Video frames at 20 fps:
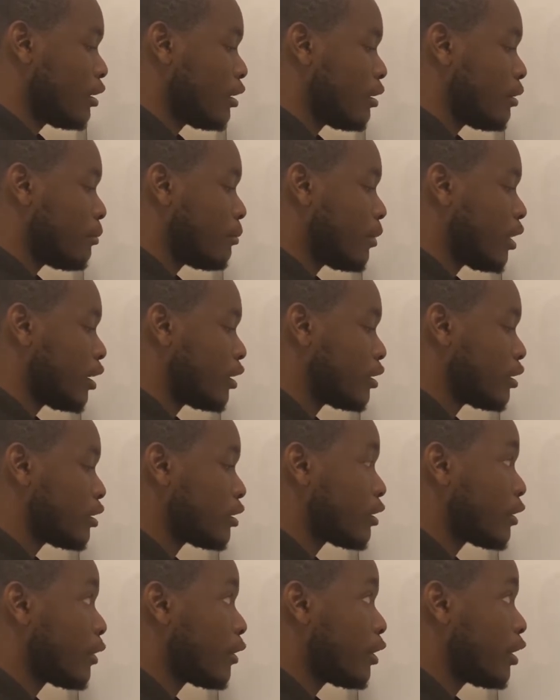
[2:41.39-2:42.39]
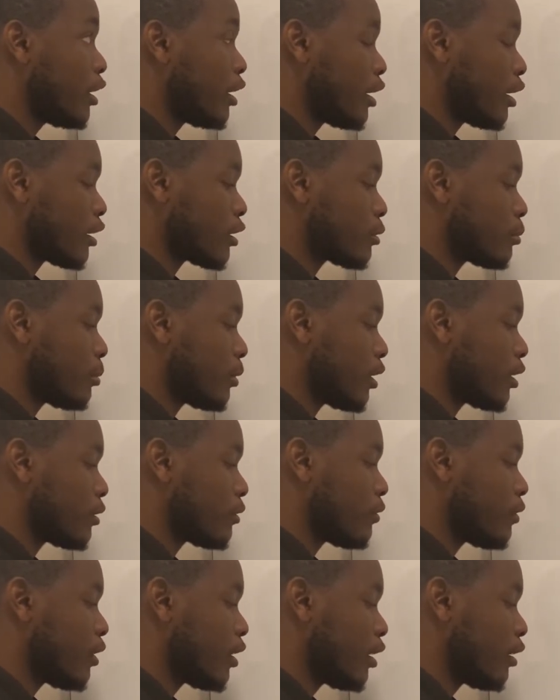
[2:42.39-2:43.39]
minus 3x plus
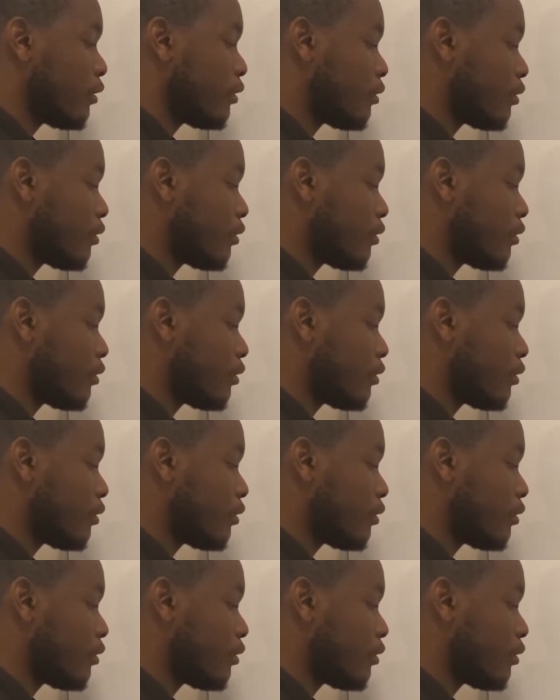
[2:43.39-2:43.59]
5